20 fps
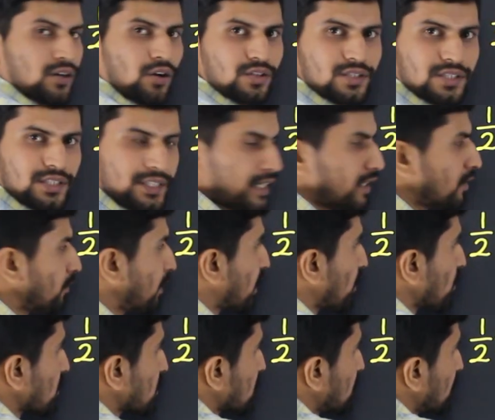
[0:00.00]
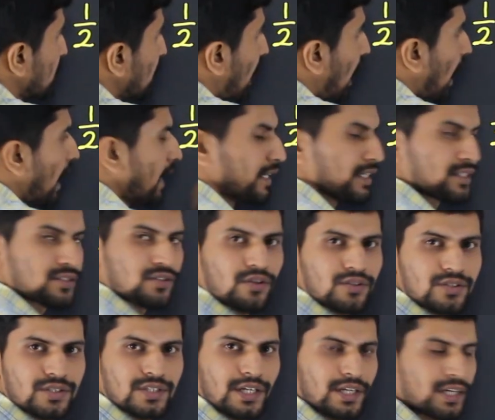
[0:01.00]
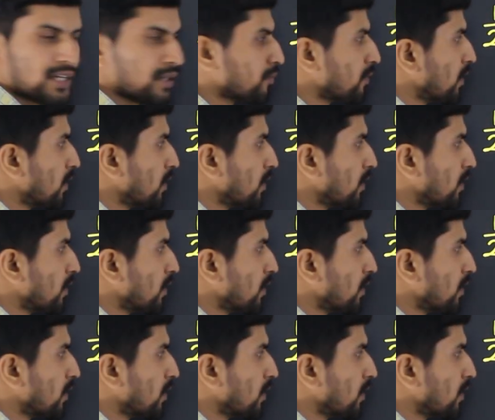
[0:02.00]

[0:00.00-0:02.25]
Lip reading: constant because height is constant.